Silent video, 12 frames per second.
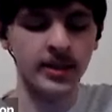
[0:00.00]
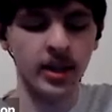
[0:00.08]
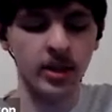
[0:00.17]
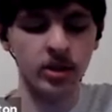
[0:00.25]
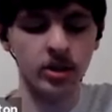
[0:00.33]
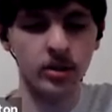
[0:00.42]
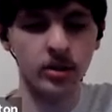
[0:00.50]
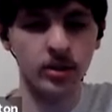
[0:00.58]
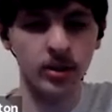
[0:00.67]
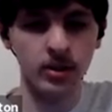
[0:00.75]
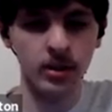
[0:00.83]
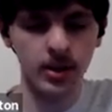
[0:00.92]
Before that
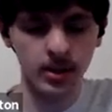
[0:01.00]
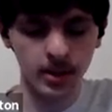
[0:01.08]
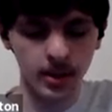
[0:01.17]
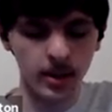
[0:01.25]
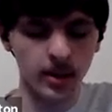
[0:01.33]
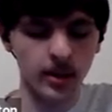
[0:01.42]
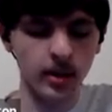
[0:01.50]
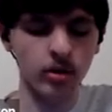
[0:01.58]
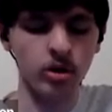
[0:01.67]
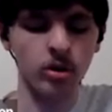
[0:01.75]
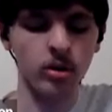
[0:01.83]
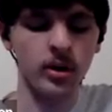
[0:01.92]
session,
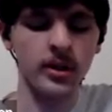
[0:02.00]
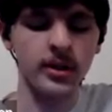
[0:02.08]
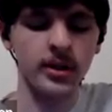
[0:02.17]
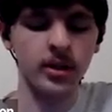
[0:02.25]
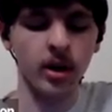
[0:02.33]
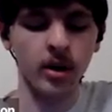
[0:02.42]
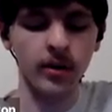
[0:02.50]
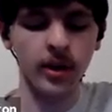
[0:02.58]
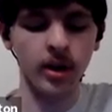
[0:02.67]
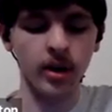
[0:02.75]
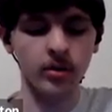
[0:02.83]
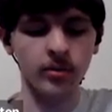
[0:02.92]
you should
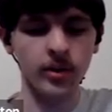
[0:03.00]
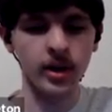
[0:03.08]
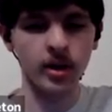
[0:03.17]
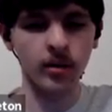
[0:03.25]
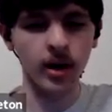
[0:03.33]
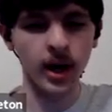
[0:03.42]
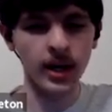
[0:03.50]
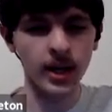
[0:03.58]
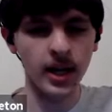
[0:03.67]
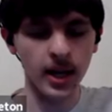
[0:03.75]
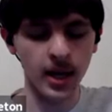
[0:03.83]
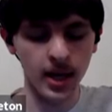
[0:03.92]
install the
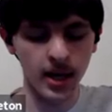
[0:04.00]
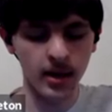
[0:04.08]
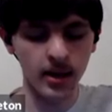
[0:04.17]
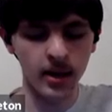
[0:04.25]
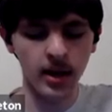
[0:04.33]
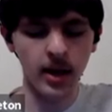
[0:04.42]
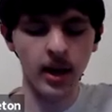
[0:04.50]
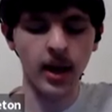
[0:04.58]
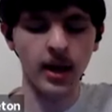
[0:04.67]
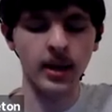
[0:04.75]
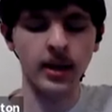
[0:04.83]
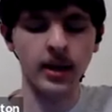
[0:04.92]
Arduino IDE